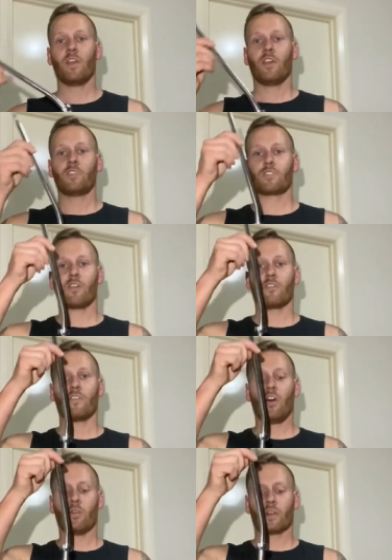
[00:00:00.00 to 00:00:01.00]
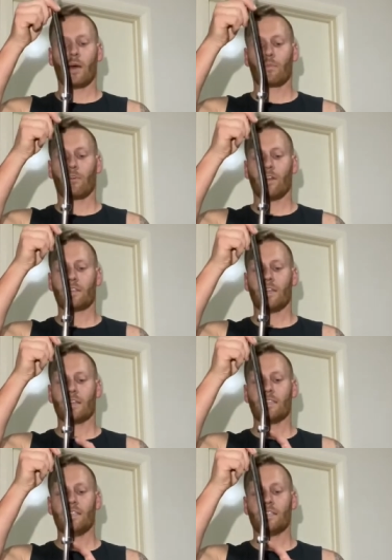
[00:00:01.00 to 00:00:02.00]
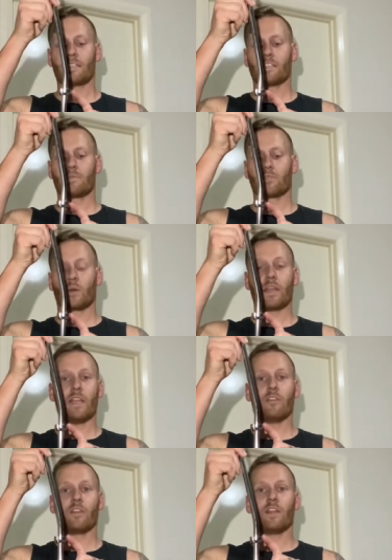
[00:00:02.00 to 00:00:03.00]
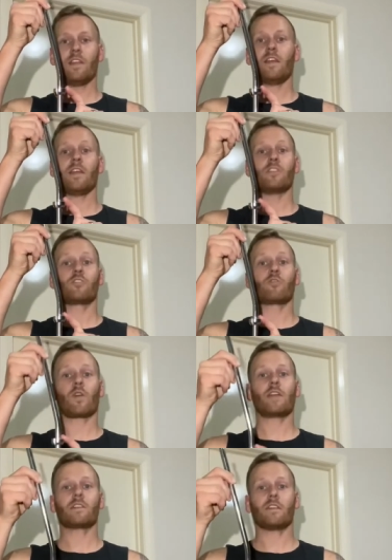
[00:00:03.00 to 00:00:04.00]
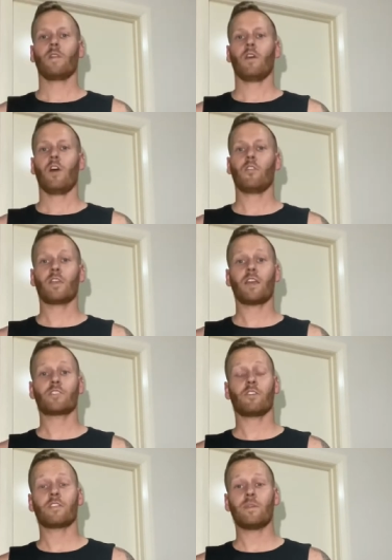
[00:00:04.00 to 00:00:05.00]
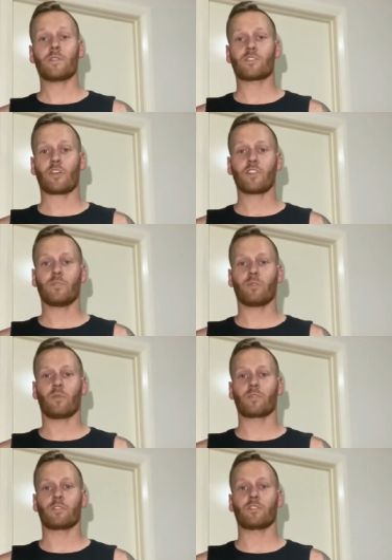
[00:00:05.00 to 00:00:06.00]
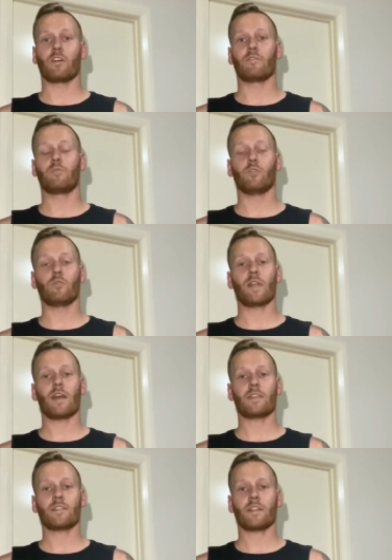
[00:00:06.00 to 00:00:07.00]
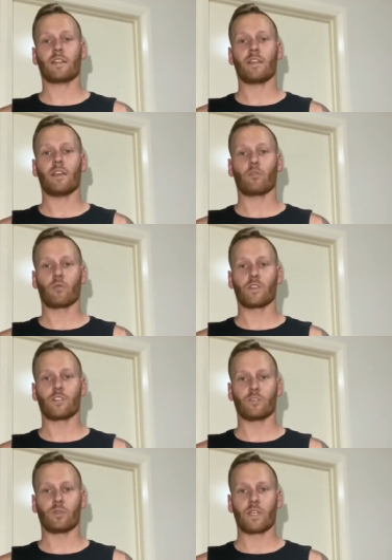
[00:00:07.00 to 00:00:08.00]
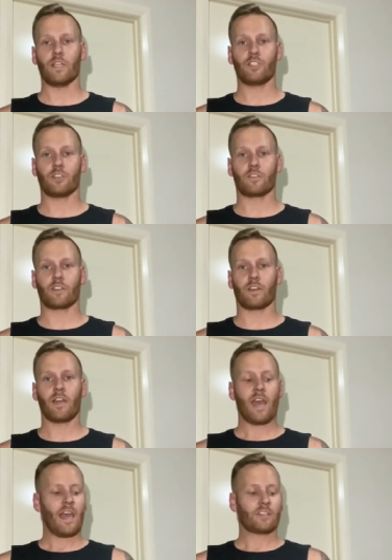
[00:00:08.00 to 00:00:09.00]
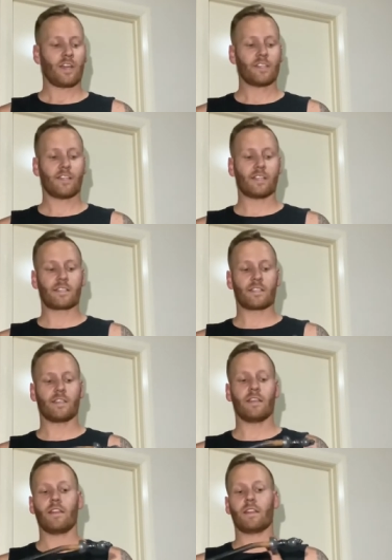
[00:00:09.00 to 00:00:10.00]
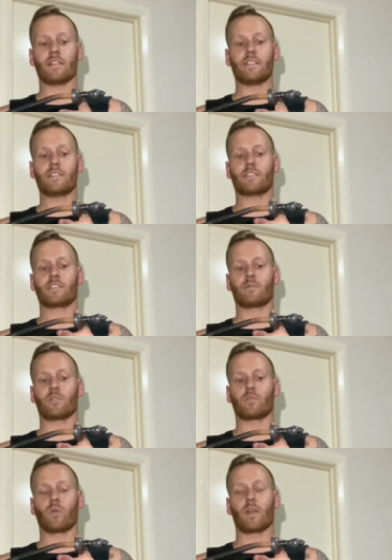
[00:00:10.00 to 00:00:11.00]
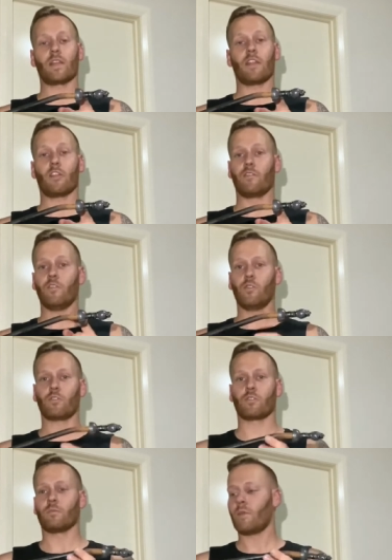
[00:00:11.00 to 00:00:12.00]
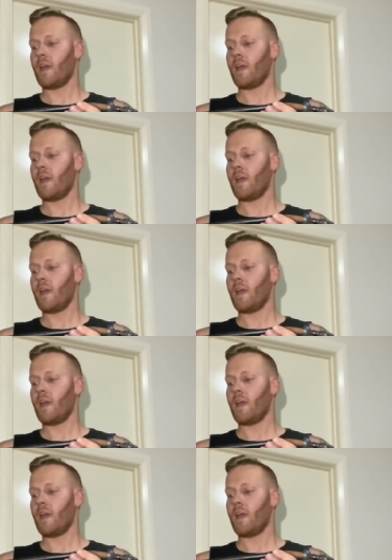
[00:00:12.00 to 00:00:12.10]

So if you hold it upright, the distance between here and here is greater. Okay, so for demonstration purposes, I've pulled out the original gear shifter. So as you can see, the distance between the fulcrum